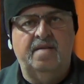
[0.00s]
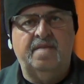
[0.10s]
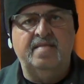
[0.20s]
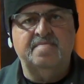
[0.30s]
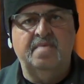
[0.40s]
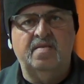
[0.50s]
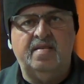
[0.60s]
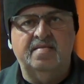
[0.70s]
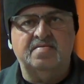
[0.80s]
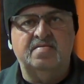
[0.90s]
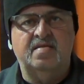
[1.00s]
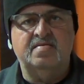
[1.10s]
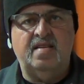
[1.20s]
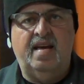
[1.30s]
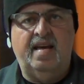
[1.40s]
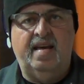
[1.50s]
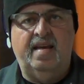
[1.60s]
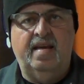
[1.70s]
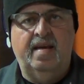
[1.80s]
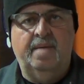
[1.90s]
Facebook is just
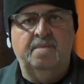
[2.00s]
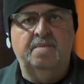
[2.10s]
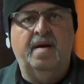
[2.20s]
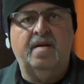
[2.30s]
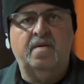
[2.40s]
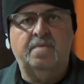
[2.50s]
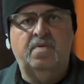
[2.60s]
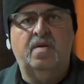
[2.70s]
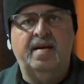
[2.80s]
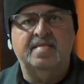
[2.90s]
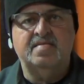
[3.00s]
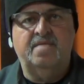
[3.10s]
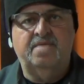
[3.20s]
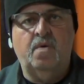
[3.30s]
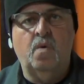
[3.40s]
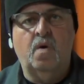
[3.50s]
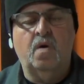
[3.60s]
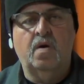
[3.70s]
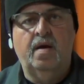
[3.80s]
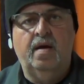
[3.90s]
a better place
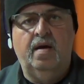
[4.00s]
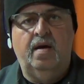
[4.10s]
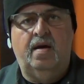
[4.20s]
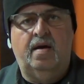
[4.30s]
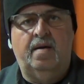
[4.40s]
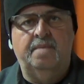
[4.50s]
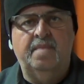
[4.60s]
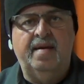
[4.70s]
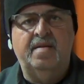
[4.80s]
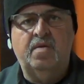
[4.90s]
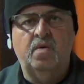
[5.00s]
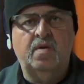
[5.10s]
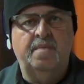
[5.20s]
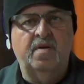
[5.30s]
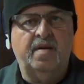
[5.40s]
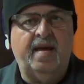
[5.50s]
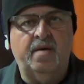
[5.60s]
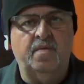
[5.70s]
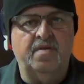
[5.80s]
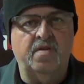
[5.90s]
for me to
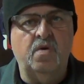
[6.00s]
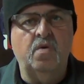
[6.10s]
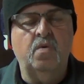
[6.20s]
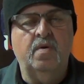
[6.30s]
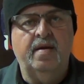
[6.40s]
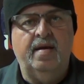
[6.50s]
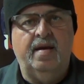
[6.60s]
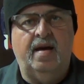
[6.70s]
communicate with you.